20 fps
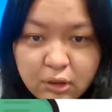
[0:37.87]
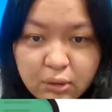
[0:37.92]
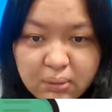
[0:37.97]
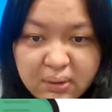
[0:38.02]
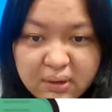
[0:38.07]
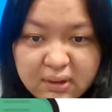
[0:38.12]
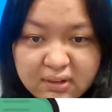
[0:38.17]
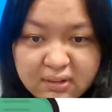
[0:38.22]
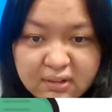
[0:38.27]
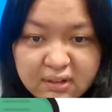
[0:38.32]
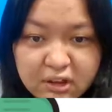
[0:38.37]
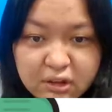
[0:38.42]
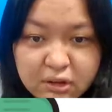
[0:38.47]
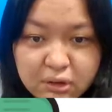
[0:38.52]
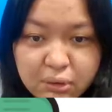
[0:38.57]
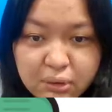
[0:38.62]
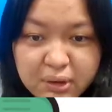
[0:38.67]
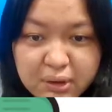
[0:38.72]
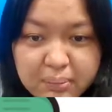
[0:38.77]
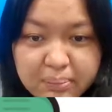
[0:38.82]
With the
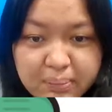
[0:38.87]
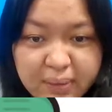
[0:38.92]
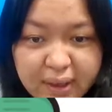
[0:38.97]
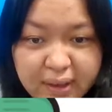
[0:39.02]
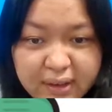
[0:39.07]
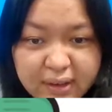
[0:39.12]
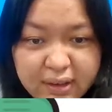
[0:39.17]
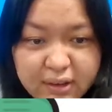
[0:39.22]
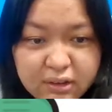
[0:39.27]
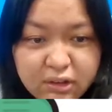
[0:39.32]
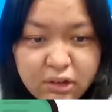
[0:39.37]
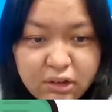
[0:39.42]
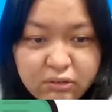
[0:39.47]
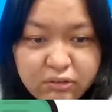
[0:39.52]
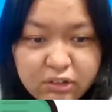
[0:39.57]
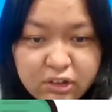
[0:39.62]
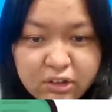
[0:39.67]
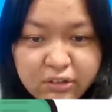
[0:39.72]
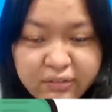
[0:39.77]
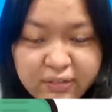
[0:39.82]
growing panic of
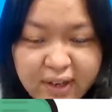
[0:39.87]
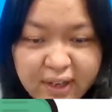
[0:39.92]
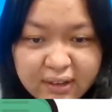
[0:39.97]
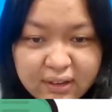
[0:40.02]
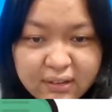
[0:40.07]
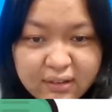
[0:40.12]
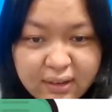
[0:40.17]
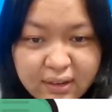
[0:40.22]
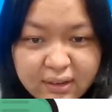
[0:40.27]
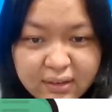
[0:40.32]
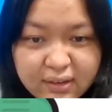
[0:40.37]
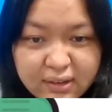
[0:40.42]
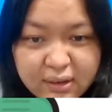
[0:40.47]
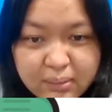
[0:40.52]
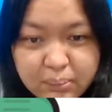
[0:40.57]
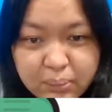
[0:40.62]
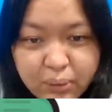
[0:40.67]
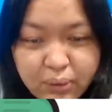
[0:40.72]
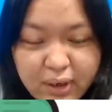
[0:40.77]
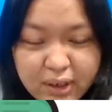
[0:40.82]
COVID-19,
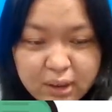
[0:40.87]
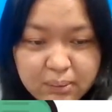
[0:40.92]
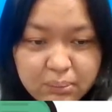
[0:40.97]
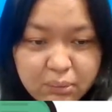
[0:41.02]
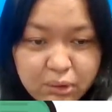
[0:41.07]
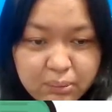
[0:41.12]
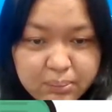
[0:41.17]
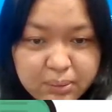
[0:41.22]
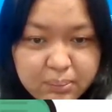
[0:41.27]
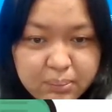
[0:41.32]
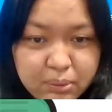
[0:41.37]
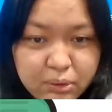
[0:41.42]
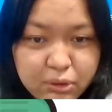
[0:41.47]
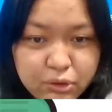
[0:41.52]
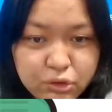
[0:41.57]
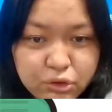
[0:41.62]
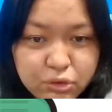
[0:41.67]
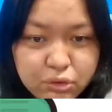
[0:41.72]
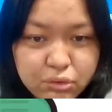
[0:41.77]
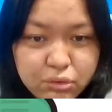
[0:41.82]
more and more people
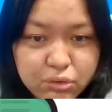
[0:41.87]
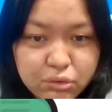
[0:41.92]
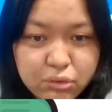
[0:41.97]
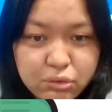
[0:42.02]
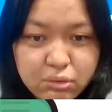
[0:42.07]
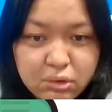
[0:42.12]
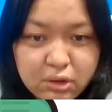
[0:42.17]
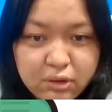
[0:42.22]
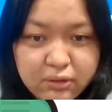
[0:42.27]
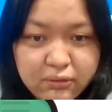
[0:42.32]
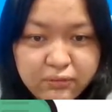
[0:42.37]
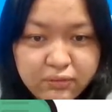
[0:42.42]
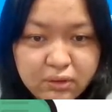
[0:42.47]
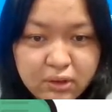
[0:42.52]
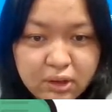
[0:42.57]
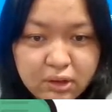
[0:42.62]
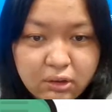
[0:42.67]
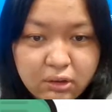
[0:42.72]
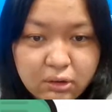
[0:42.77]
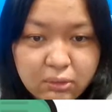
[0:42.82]
choose to work from
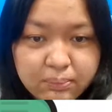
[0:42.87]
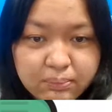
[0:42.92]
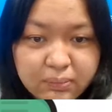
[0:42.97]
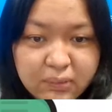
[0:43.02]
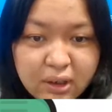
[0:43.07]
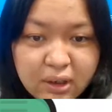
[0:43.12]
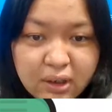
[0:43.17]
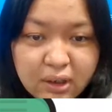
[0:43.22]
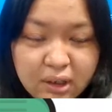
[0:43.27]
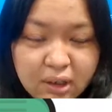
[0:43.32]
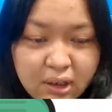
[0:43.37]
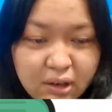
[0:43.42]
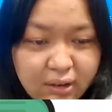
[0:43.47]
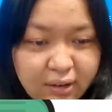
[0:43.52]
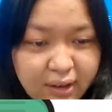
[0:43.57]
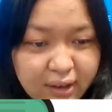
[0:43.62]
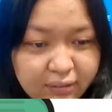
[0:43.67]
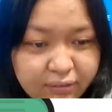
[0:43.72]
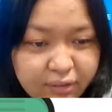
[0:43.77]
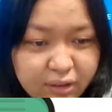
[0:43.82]
home.
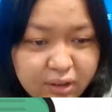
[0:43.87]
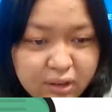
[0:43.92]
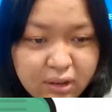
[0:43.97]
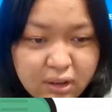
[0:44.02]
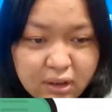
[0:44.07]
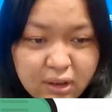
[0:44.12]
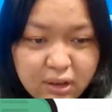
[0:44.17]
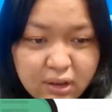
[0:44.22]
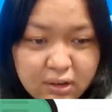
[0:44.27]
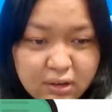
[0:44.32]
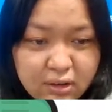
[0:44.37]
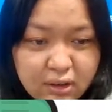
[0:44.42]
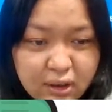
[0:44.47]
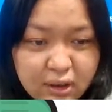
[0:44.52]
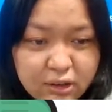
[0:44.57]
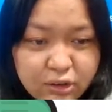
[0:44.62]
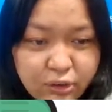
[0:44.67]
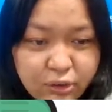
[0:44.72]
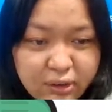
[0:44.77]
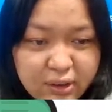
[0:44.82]
However, the
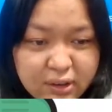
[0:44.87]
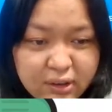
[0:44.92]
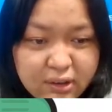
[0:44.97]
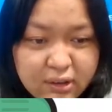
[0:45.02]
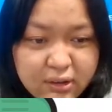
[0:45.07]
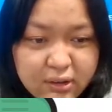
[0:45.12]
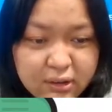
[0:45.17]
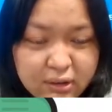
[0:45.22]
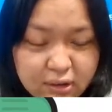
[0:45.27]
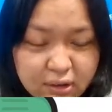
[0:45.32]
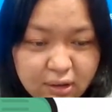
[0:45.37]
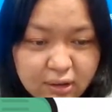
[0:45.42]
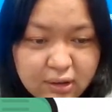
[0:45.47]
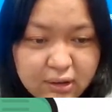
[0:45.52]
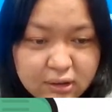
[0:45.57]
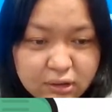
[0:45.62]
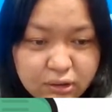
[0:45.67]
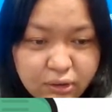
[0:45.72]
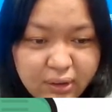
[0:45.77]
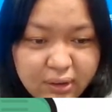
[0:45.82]

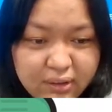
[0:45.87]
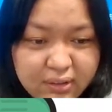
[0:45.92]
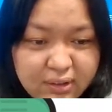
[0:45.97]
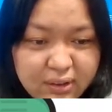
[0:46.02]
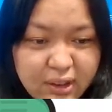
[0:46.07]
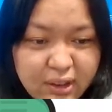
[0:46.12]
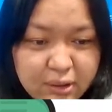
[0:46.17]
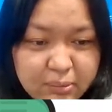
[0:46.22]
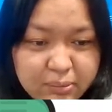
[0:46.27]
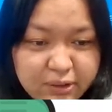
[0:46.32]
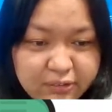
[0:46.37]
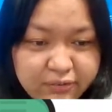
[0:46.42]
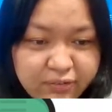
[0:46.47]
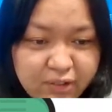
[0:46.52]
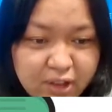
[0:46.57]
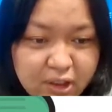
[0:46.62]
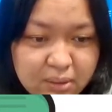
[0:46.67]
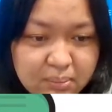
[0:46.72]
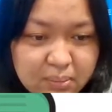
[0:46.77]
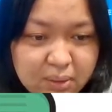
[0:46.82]
noisy
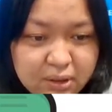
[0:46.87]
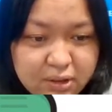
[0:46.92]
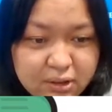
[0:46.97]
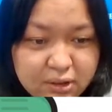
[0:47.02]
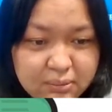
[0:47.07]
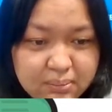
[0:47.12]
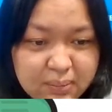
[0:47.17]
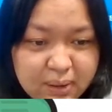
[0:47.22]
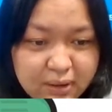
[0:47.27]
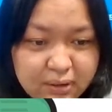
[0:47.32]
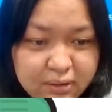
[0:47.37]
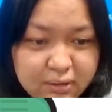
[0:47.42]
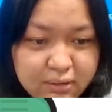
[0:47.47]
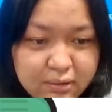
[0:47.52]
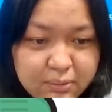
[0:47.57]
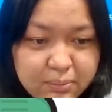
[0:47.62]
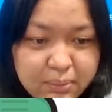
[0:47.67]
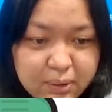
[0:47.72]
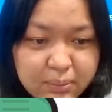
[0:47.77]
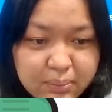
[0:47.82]
environment makes
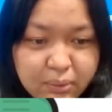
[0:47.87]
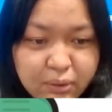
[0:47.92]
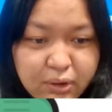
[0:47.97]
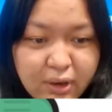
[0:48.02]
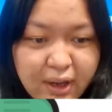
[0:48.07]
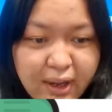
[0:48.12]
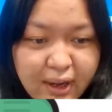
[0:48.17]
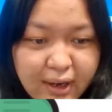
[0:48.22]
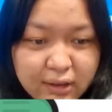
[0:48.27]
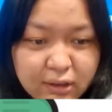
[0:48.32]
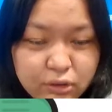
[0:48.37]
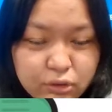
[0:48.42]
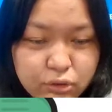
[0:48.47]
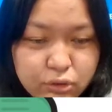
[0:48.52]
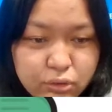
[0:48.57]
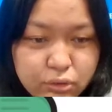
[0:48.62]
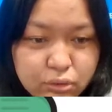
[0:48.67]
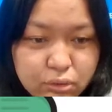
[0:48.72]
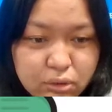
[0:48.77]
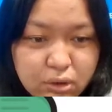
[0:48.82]
people hard
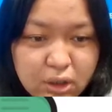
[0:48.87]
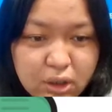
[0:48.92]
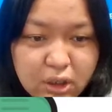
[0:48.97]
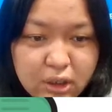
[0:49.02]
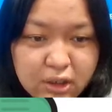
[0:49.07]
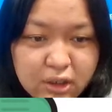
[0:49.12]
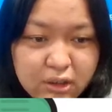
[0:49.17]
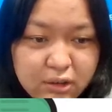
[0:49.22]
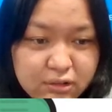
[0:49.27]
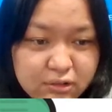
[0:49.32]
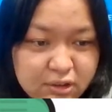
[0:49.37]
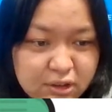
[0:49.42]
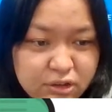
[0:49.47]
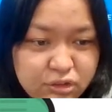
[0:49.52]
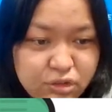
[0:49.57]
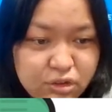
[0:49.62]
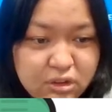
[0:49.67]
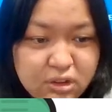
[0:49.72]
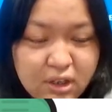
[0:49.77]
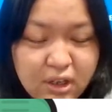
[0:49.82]
to
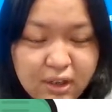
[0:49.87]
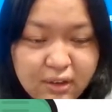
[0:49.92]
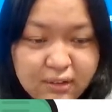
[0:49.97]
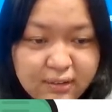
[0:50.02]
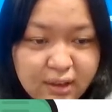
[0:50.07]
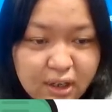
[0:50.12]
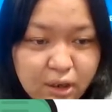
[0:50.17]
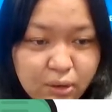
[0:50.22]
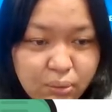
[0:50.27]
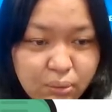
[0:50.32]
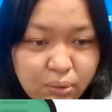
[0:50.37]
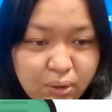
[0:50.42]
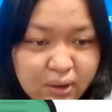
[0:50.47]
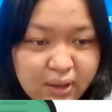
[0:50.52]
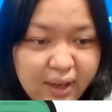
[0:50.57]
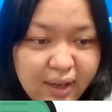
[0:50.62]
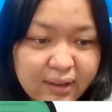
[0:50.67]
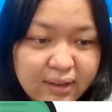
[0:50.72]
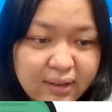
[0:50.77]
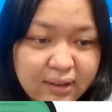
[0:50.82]
concentrate on their work
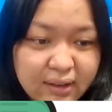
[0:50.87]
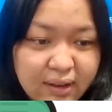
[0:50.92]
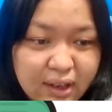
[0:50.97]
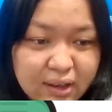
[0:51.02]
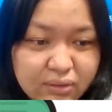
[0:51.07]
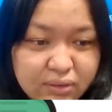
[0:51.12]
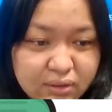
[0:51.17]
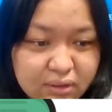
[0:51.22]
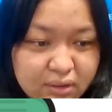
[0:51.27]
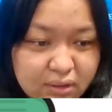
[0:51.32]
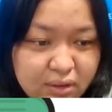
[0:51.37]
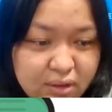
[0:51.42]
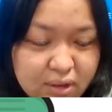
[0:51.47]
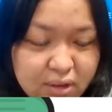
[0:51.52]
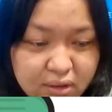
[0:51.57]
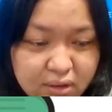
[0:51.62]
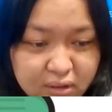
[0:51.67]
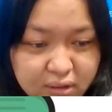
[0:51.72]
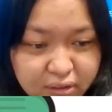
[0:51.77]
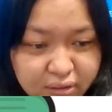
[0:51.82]
and lives.
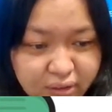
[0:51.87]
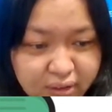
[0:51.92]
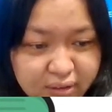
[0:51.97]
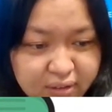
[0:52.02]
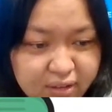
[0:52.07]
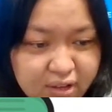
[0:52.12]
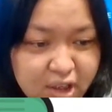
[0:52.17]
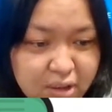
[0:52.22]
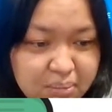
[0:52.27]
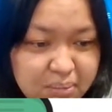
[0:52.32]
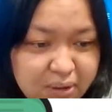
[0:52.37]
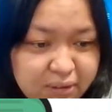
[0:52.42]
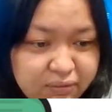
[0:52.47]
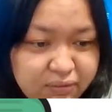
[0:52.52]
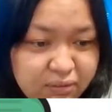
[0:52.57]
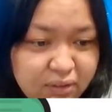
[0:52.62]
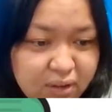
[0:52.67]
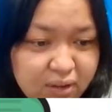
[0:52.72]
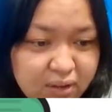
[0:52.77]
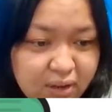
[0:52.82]
The noise coming
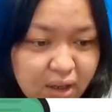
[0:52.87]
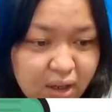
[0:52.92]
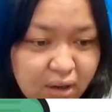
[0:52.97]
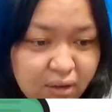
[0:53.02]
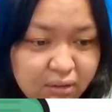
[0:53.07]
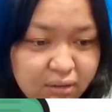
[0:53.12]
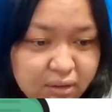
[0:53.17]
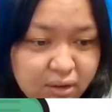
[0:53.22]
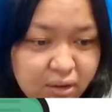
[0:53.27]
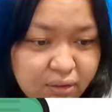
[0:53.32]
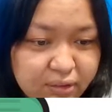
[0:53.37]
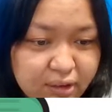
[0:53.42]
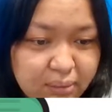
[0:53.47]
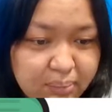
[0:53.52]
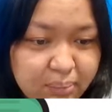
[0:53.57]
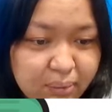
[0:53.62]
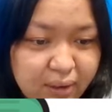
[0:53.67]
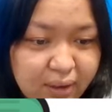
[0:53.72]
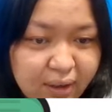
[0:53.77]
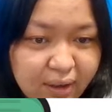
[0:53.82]
from the household
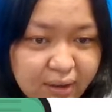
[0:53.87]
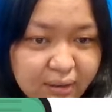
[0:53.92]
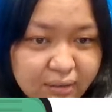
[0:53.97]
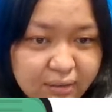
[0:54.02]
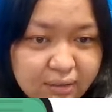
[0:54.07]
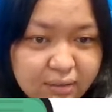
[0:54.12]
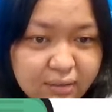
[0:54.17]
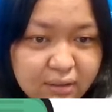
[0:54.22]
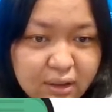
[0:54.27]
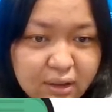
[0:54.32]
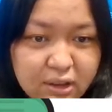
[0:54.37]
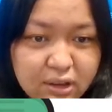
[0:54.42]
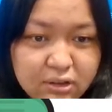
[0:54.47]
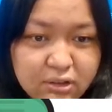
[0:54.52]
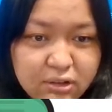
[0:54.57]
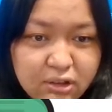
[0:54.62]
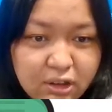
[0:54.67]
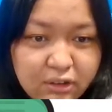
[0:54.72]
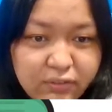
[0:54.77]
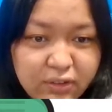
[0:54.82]
appliance,
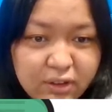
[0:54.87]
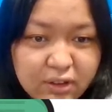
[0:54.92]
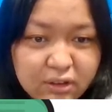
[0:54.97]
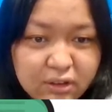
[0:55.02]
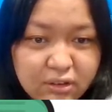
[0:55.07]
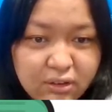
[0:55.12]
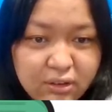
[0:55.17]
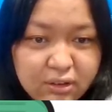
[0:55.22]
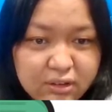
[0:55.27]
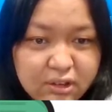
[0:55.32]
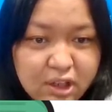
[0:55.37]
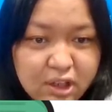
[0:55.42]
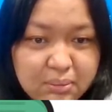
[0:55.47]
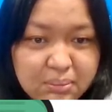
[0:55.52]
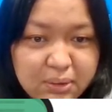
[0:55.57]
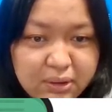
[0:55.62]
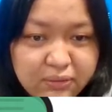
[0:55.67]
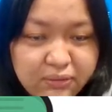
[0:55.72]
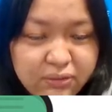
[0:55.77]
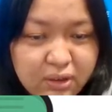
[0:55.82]
traffic noise
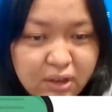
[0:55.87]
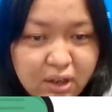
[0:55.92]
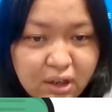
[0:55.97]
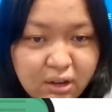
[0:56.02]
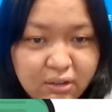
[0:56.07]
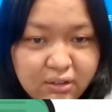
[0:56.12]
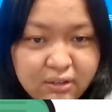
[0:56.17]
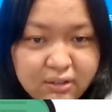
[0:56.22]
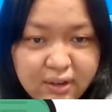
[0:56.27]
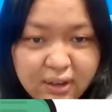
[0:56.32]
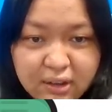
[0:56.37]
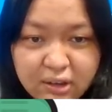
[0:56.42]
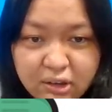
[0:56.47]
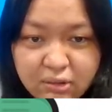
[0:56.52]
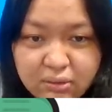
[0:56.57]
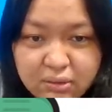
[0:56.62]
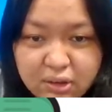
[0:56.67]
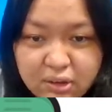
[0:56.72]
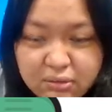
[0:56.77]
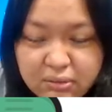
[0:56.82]
coming from outside
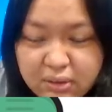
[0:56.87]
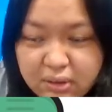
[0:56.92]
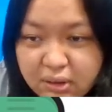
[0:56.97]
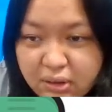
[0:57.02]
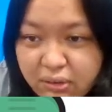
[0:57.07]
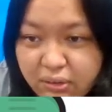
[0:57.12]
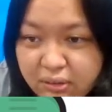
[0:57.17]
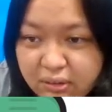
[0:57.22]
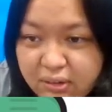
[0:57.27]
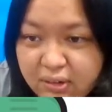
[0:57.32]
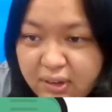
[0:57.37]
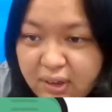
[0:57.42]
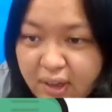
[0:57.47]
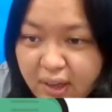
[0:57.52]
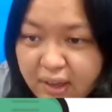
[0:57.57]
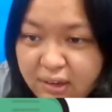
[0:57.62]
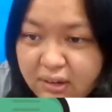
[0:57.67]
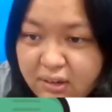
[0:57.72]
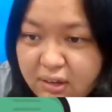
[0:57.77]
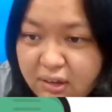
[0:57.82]
of the windows,
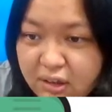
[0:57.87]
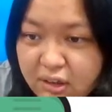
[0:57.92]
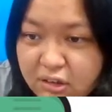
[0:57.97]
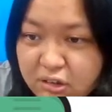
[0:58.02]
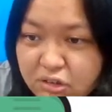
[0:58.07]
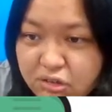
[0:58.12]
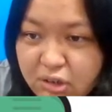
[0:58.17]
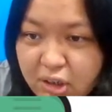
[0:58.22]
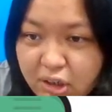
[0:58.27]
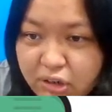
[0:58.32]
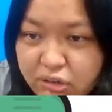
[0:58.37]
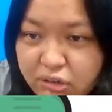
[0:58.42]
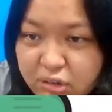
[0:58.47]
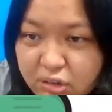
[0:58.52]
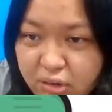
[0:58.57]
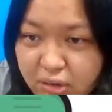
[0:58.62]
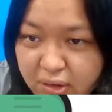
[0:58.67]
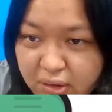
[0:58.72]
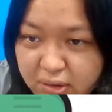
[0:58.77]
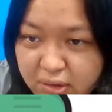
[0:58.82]
and the construction
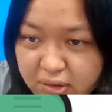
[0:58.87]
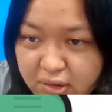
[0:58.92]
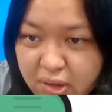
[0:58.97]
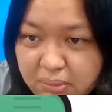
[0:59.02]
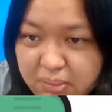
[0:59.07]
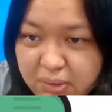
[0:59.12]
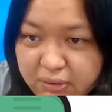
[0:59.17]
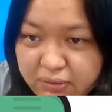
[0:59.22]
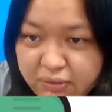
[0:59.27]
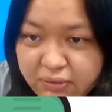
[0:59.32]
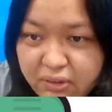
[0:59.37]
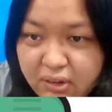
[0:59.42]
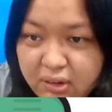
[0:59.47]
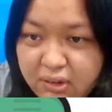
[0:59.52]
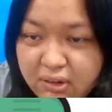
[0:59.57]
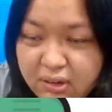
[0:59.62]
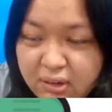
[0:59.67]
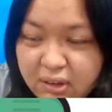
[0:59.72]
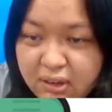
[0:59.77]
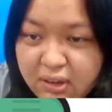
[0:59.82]
noise coming from
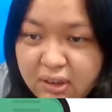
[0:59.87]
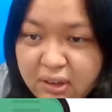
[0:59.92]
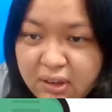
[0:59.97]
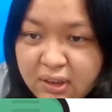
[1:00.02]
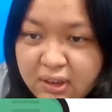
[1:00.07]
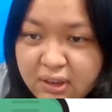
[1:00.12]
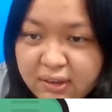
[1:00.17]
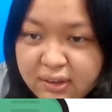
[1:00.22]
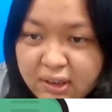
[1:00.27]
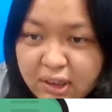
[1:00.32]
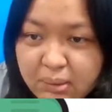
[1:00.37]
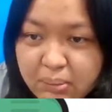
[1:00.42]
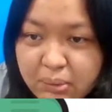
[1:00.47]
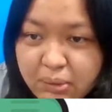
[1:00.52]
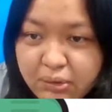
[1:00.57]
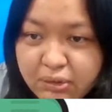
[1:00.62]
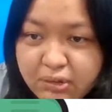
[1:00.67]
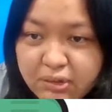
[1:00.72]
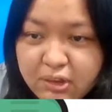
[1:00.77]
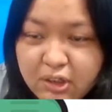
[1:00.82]
the
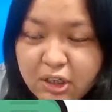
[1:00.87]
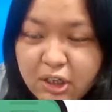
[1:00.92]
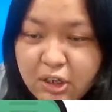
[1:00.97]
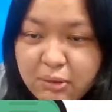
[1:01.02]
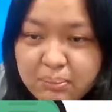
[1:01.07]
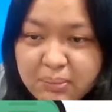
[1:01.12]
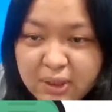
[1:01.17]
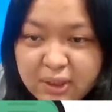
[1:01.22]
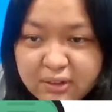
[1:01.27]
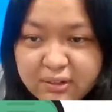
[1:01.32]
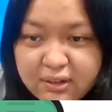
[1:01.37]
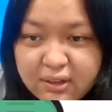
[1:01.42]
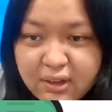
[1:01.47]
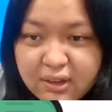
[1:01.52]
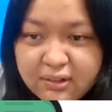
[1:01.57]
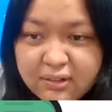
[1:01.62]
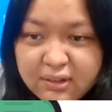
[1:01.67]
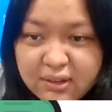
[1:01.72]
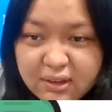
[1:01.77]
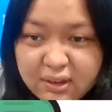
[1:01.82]
neighbors makes
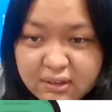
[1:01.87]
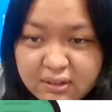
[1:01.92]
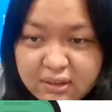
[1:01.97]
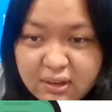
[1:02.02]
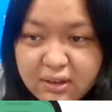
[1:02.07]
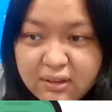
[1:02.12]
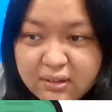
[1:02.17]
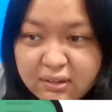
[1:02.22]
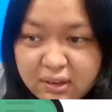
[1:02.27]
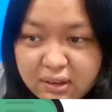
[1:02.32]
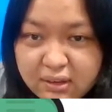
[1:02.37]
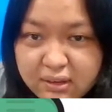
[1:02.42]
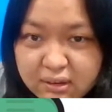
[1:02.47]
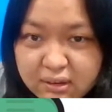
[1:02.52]
us exhausted.